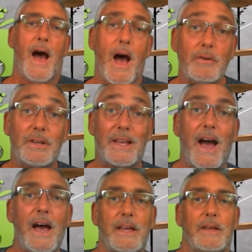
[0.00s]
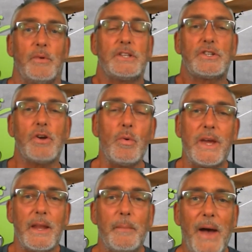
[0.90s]
Okay, we're
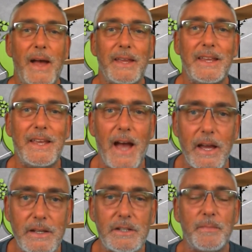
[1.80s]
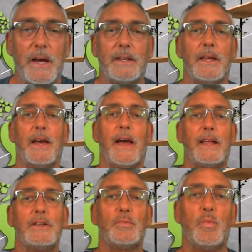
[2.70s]
talking about engagement,
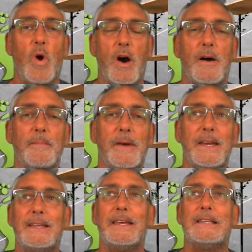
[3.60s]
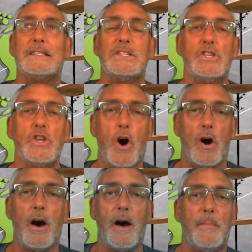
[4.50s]
and what I mean is not
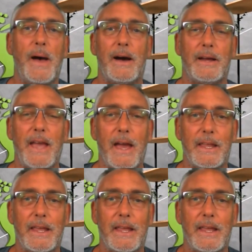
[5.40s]
about getting